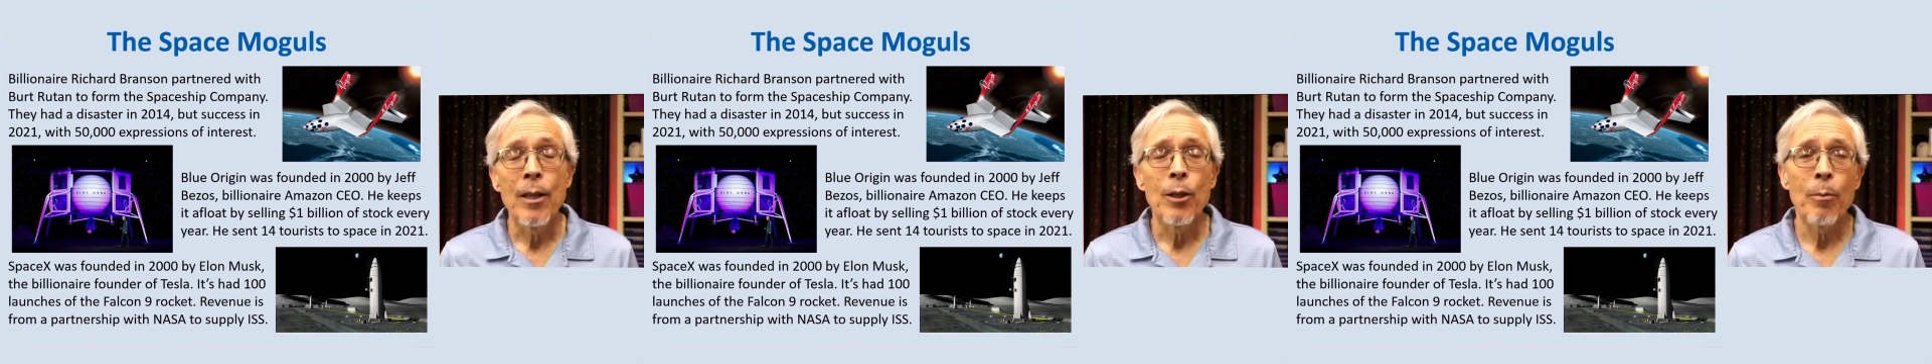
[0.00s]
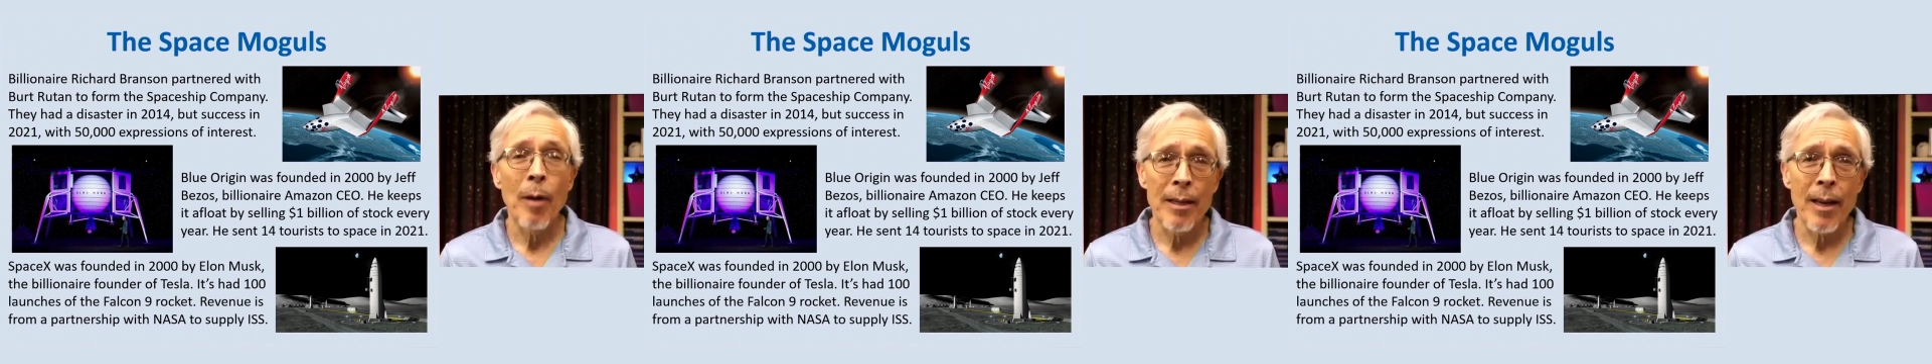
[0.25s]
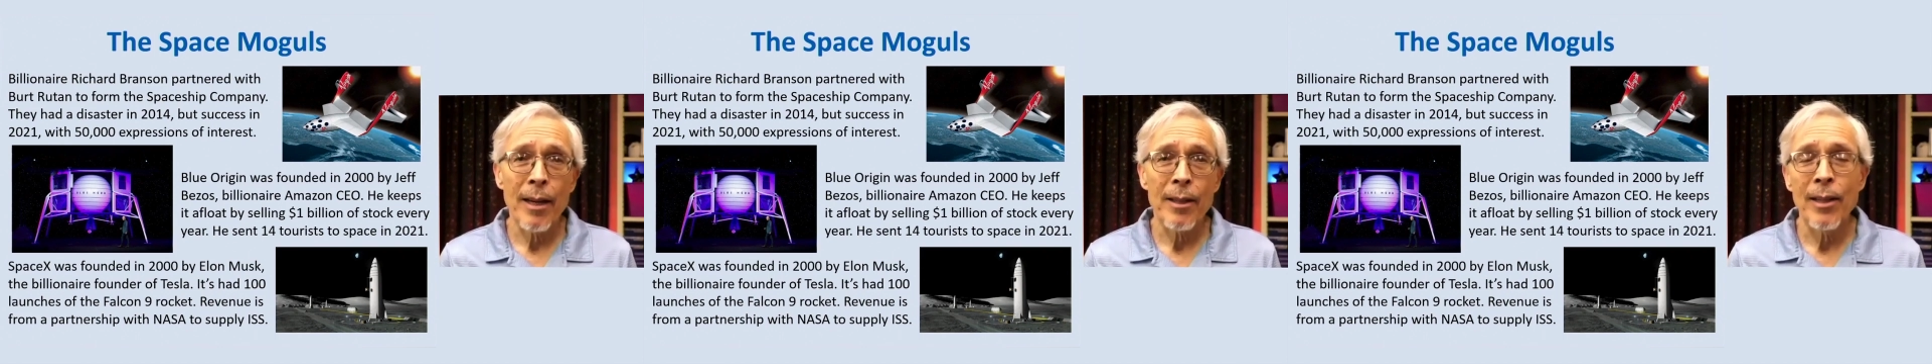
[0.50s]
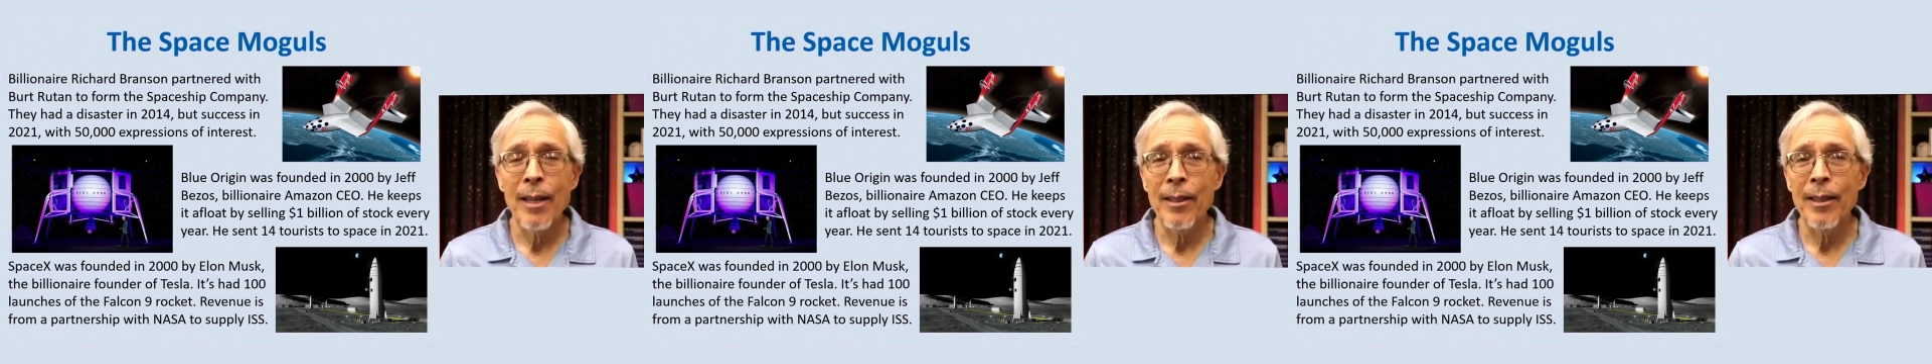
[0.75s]
SpaceX
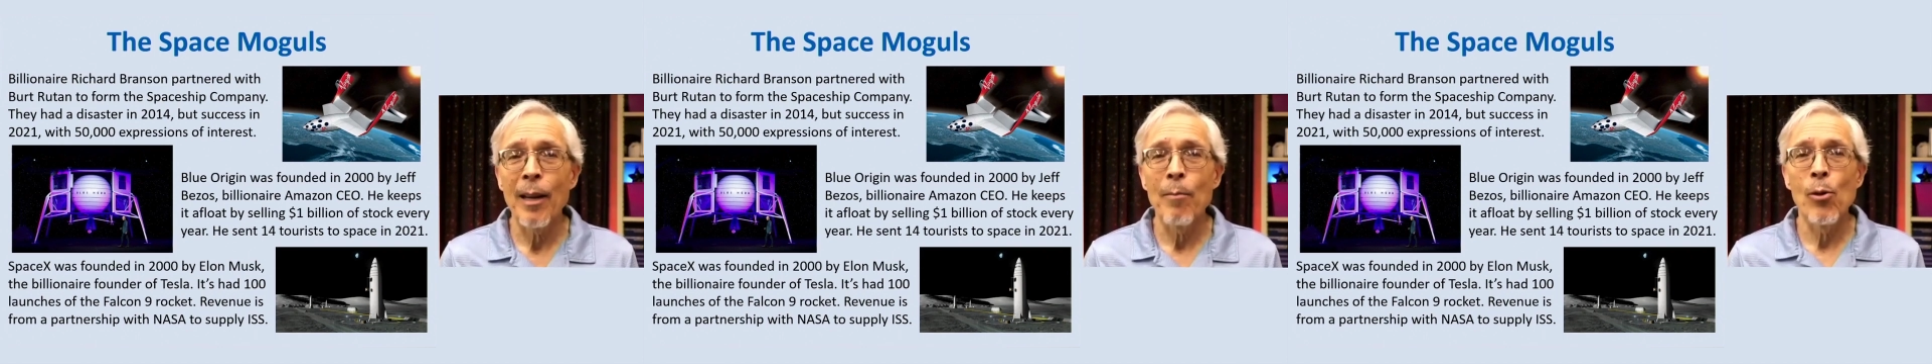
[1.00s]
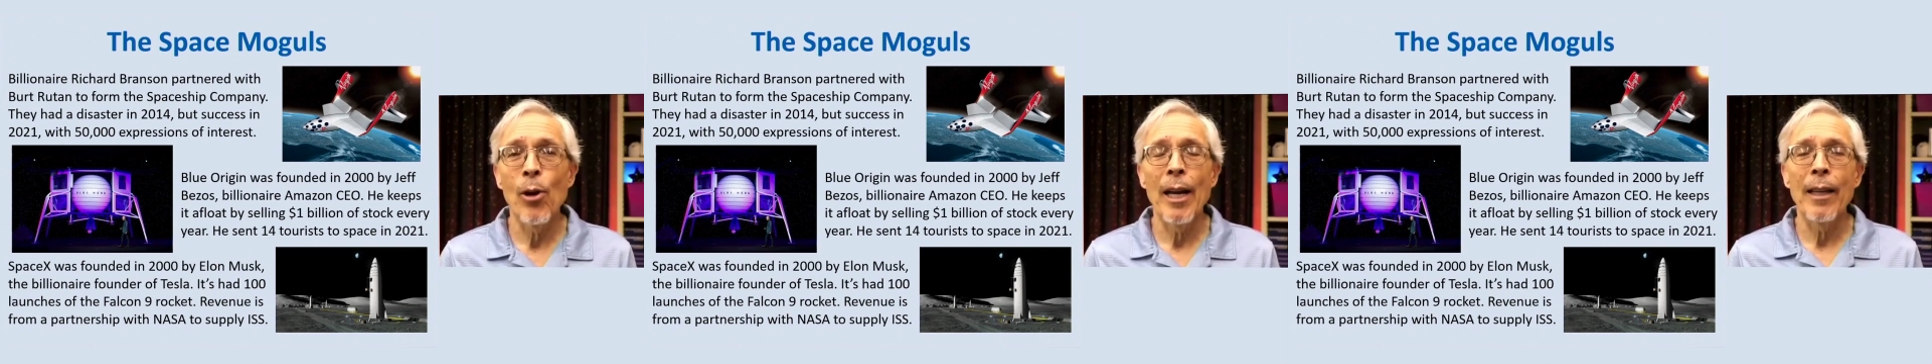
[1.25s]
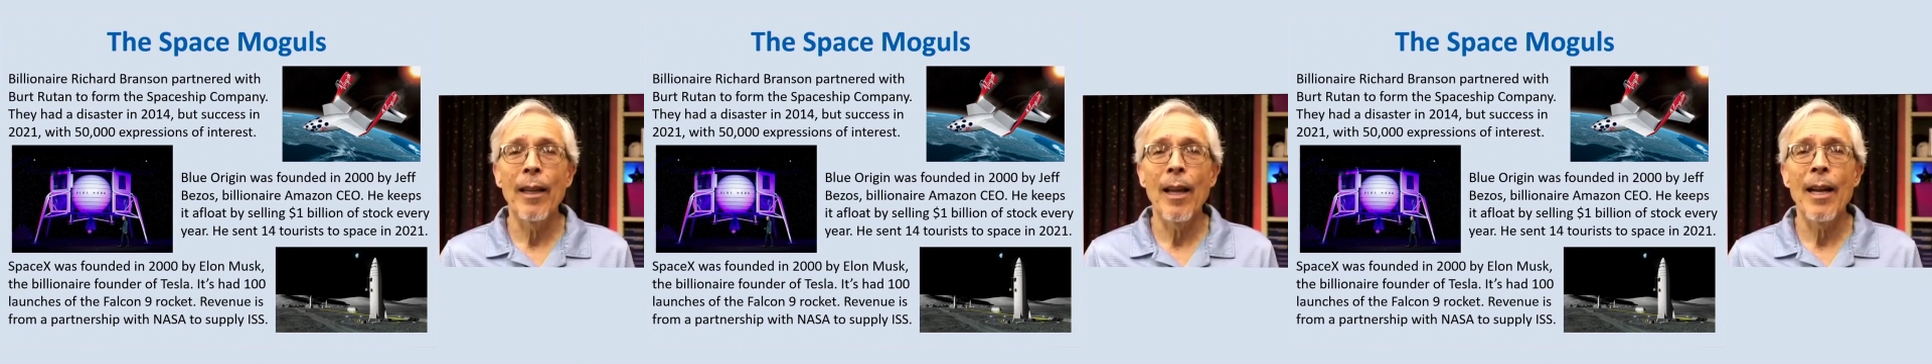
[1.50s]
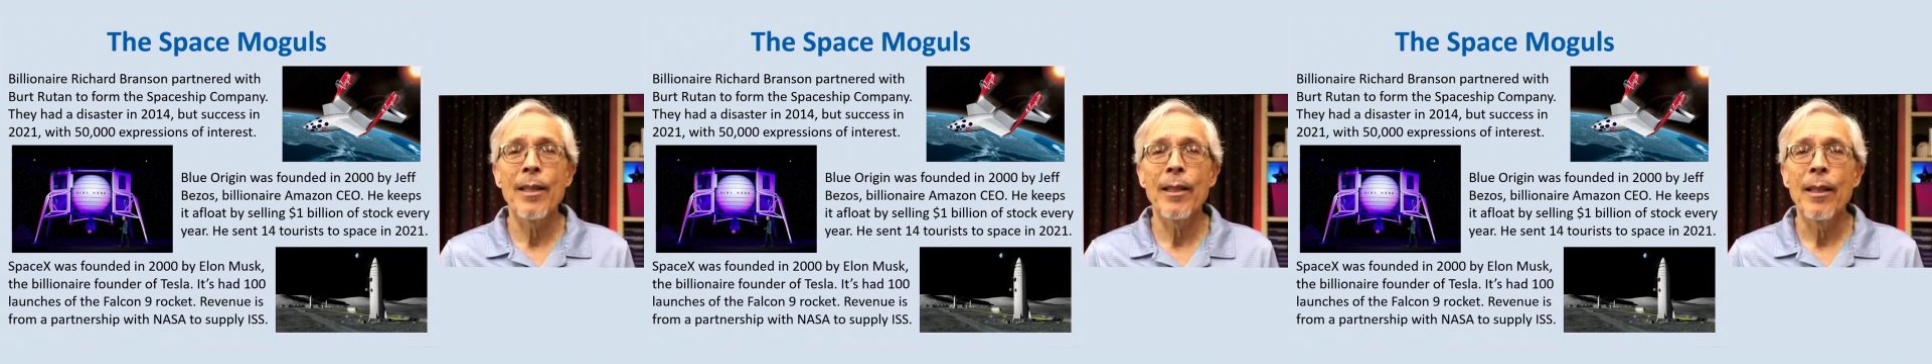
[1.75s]
tends to get more
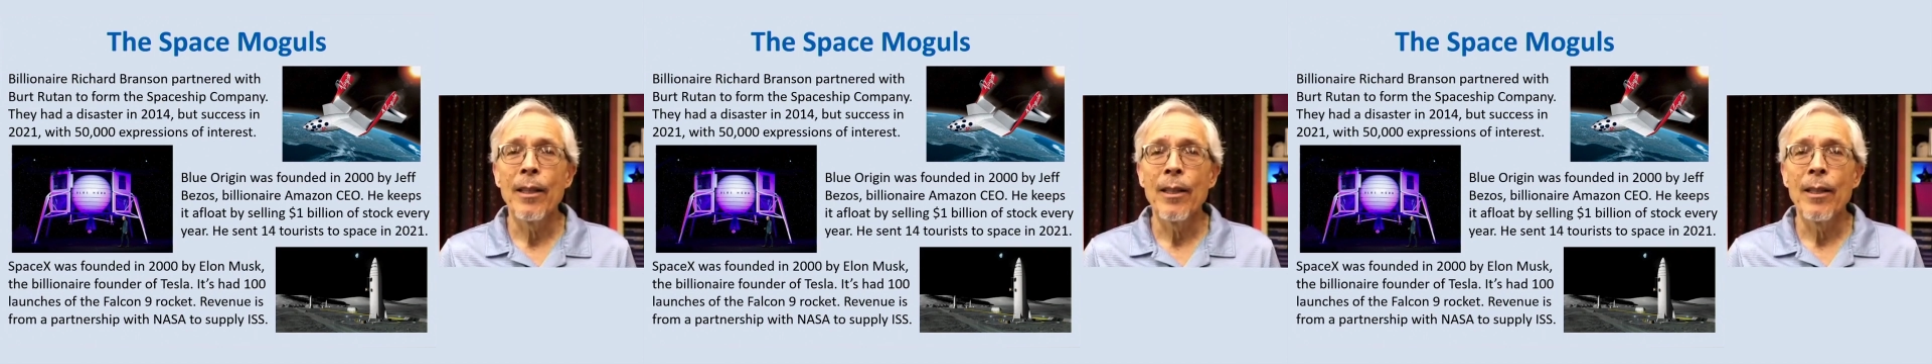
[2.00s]
headlines.